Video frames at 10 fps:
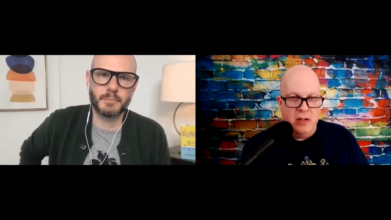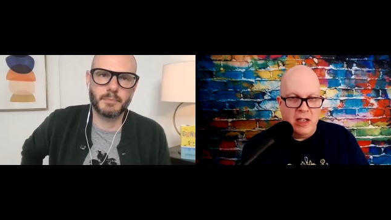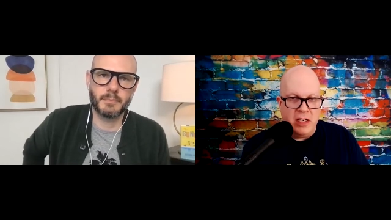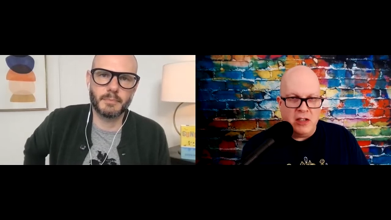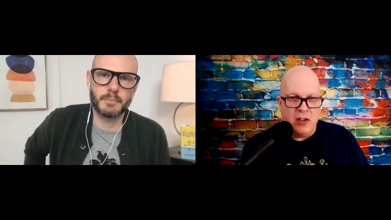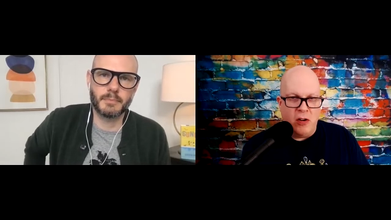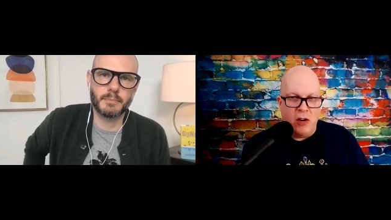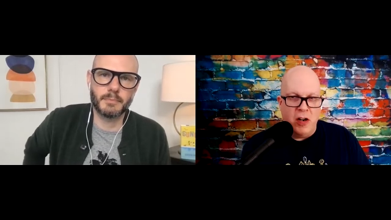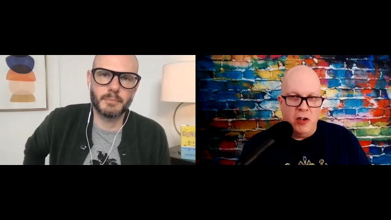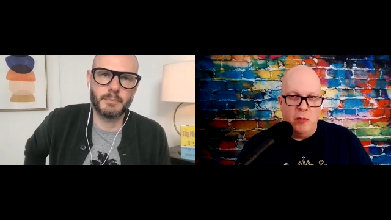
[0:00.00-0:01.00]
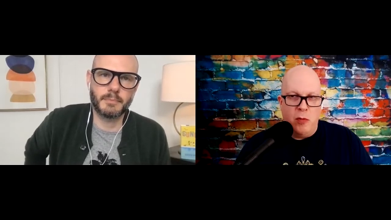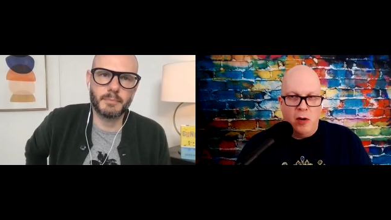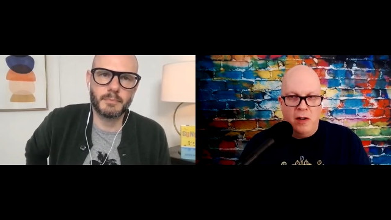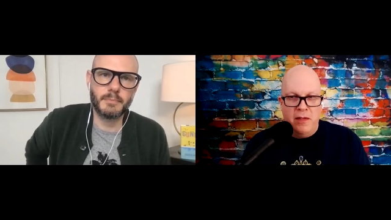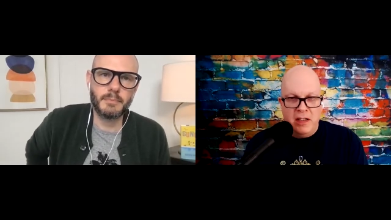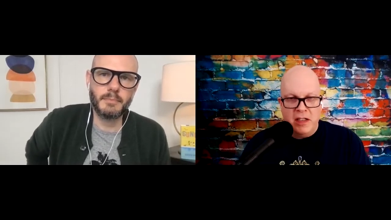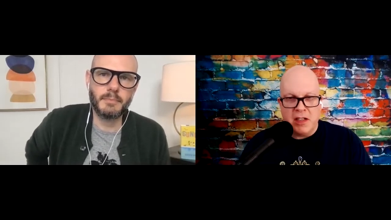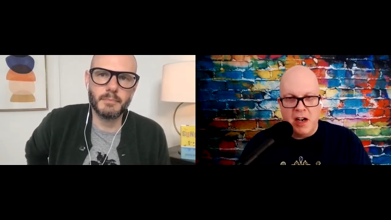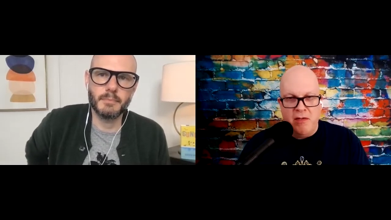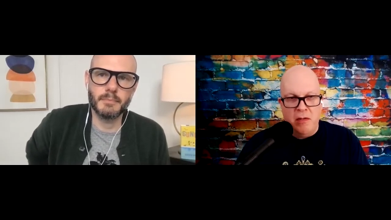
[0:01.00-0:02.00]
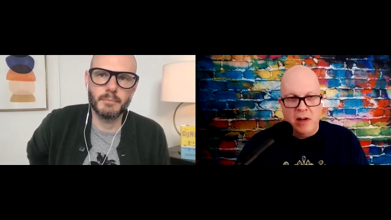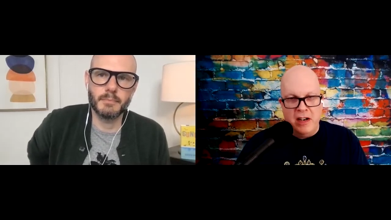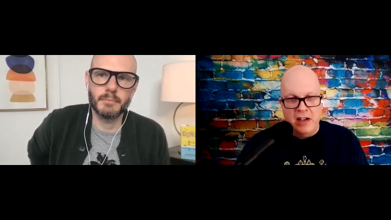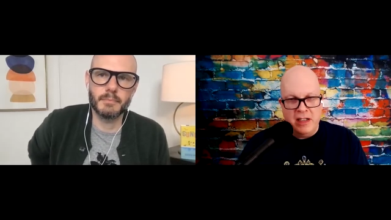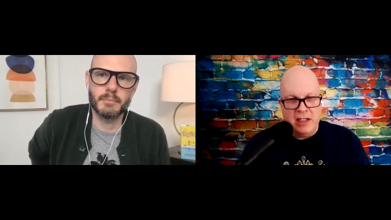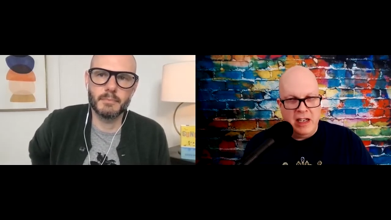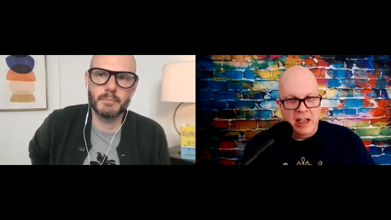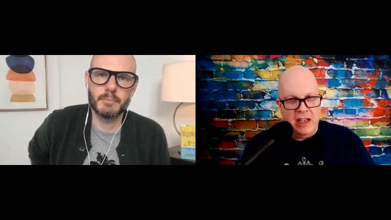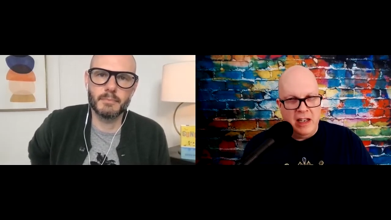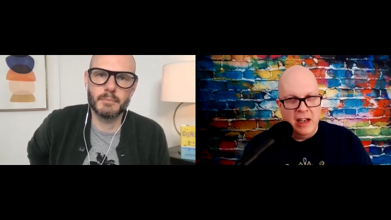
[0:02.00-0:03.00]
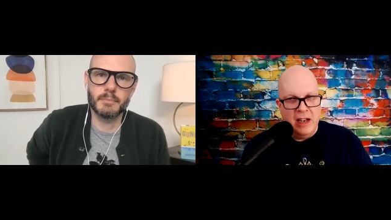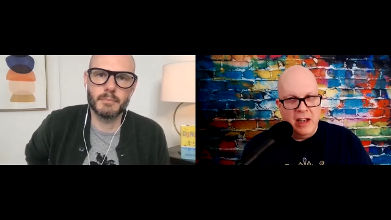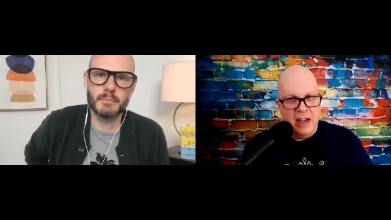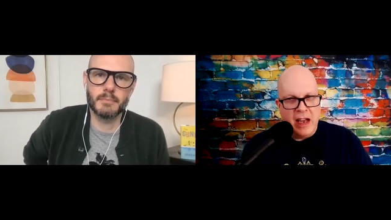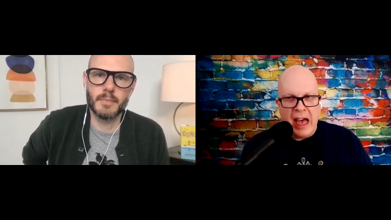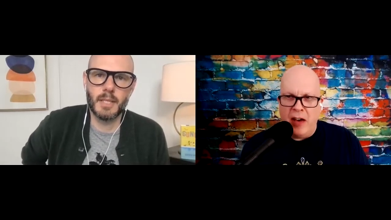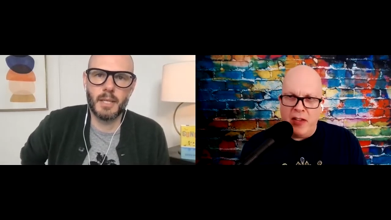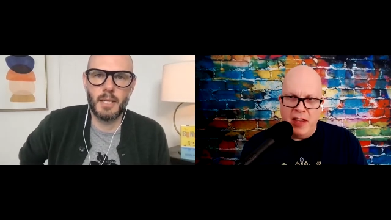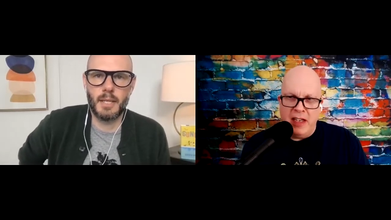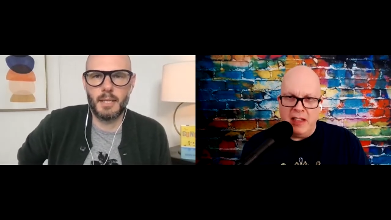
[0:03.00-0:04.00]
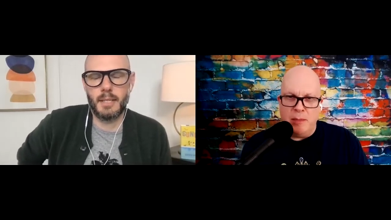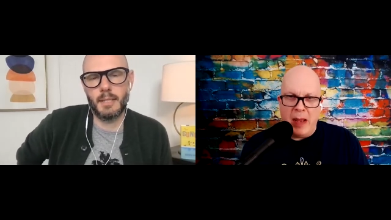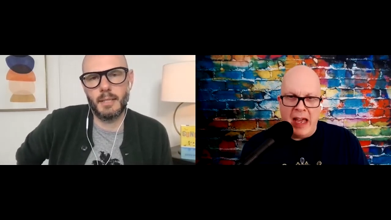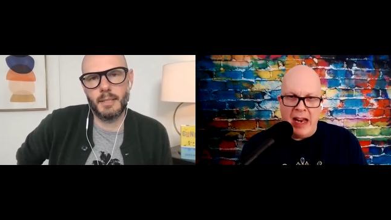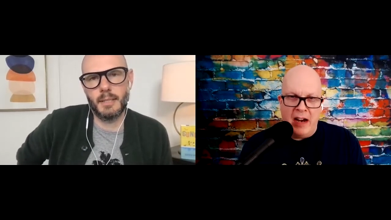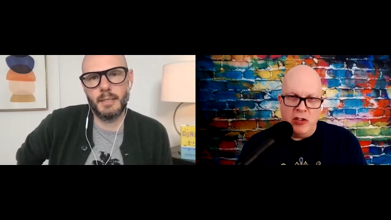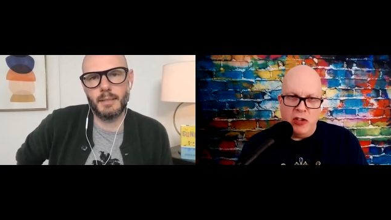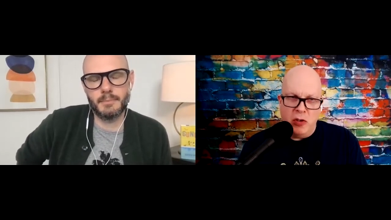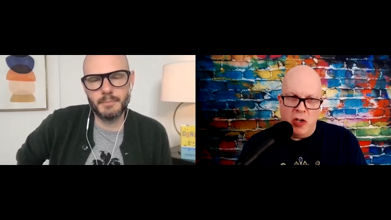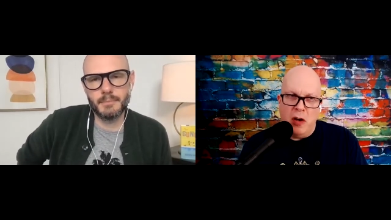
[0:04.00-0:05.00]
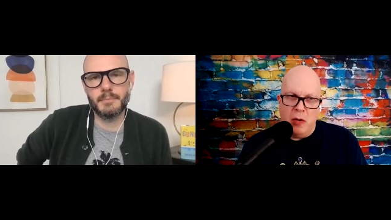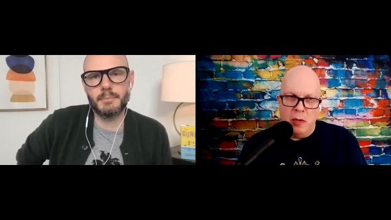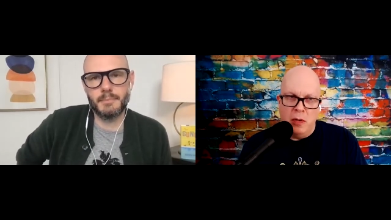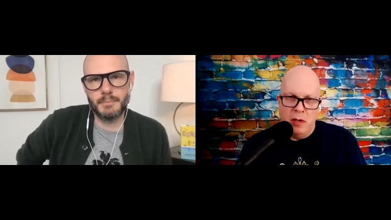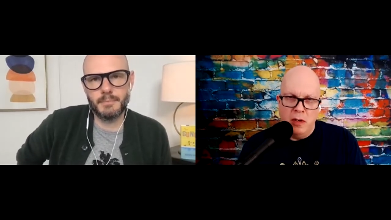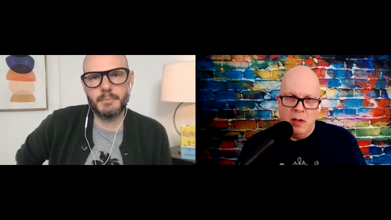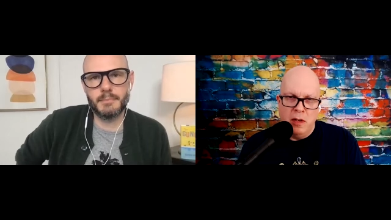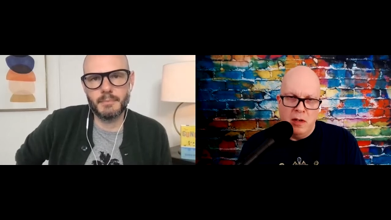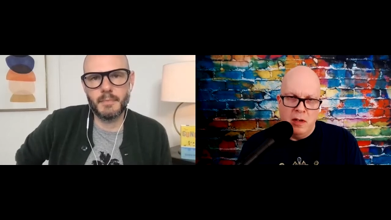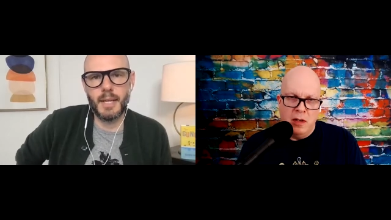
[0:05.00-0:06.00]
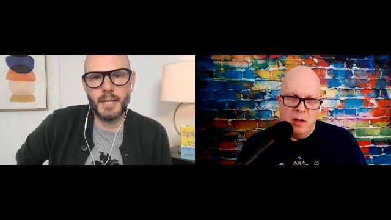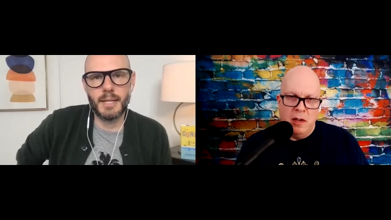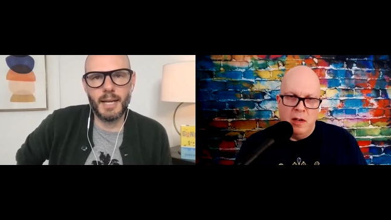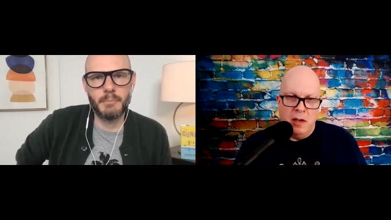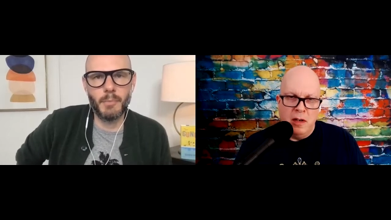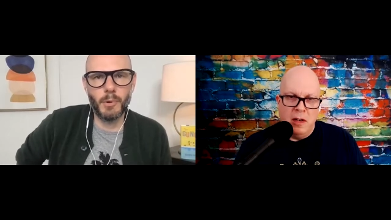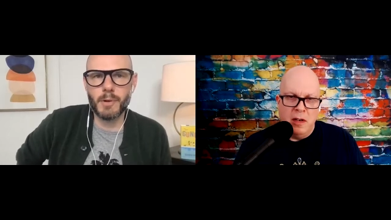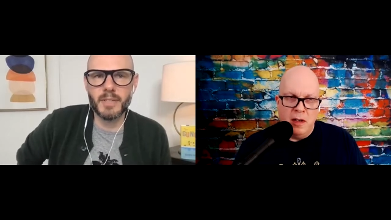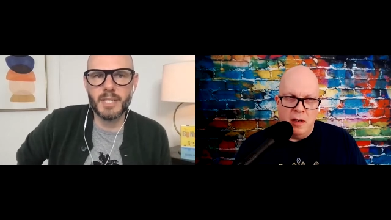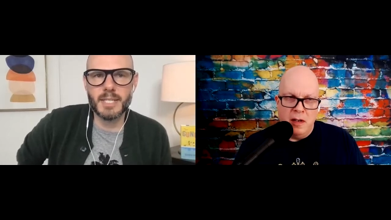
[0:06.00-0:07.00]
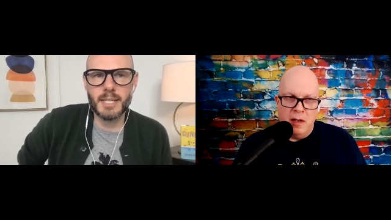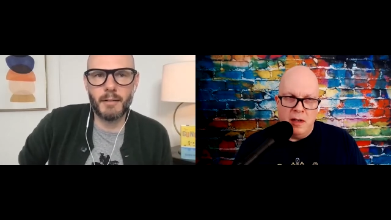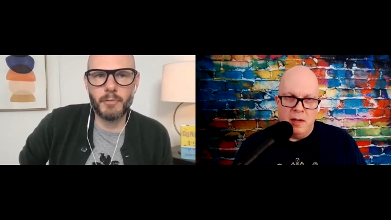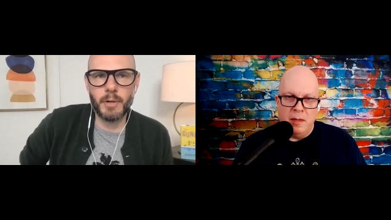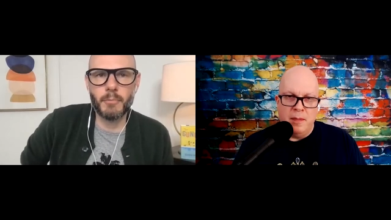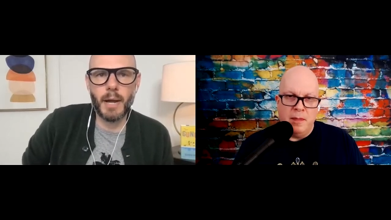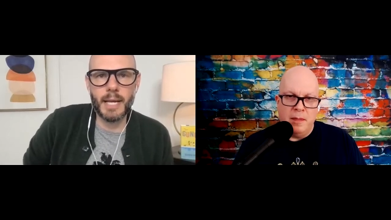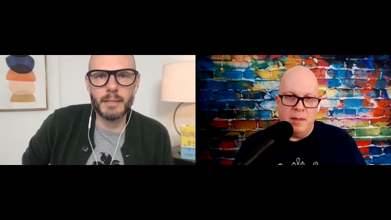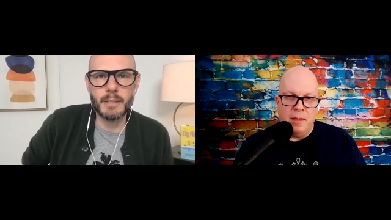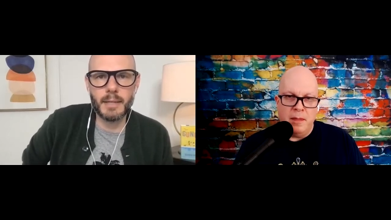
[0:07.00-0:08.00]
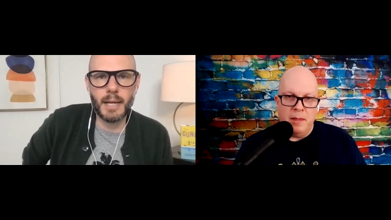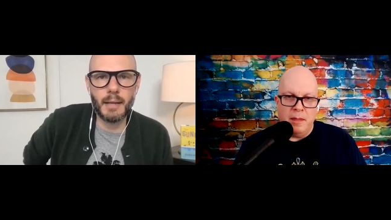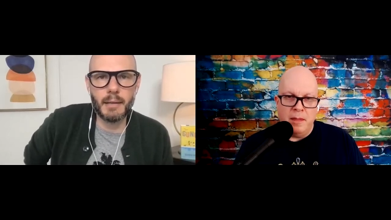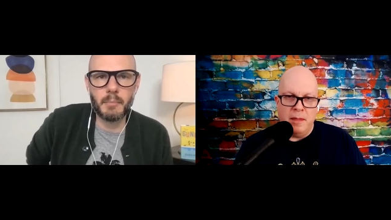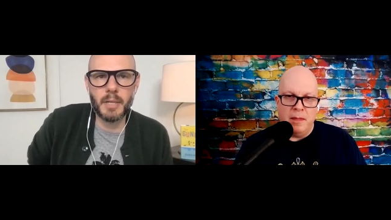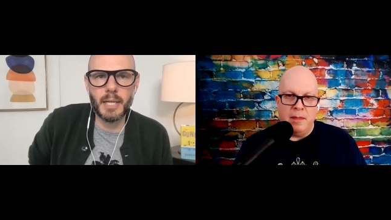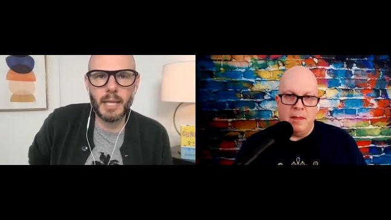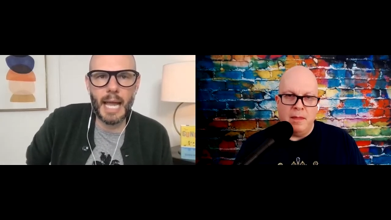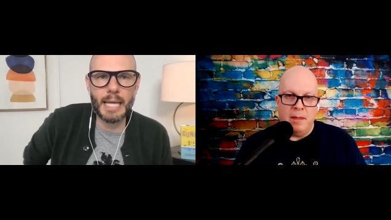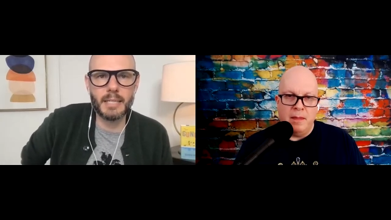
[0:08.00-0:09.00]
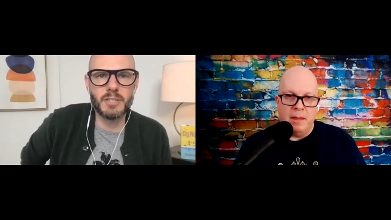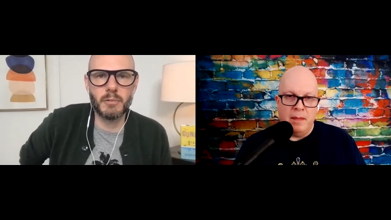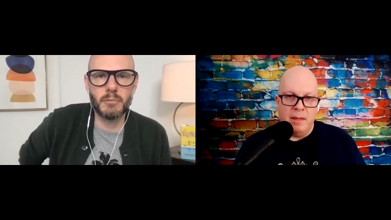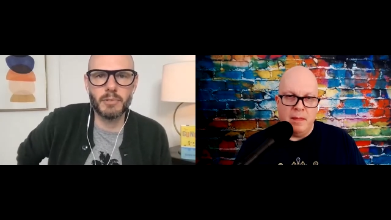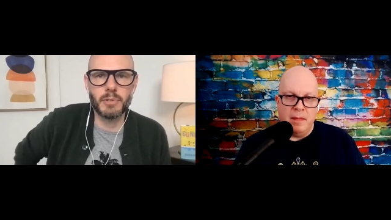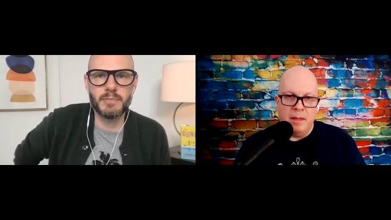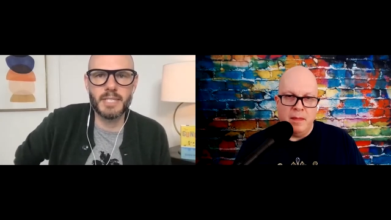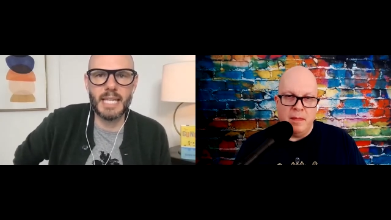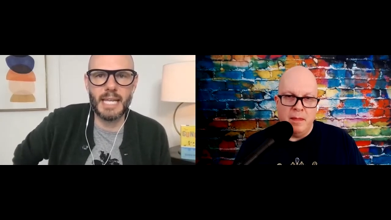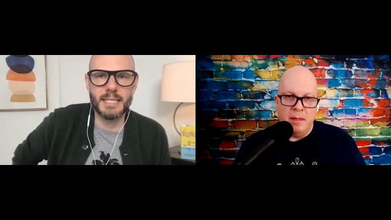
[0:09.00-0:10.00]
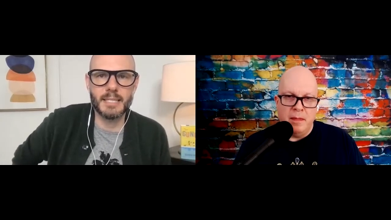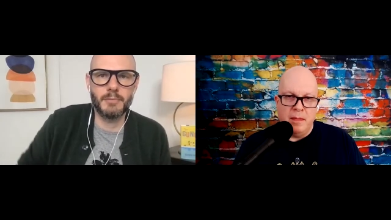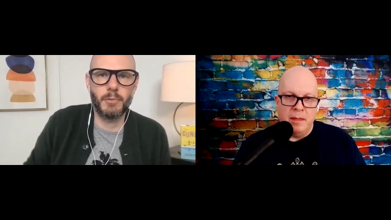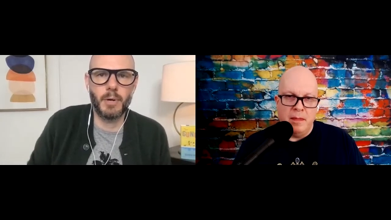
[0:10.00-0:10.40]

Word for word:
Speaker 1: this? Or are you more of the discovery writer to see how things pan out as you go?
Speaker 2: Yeah, I'm more of the discovery writer. I, I mean, I, I, had a general sort of sense of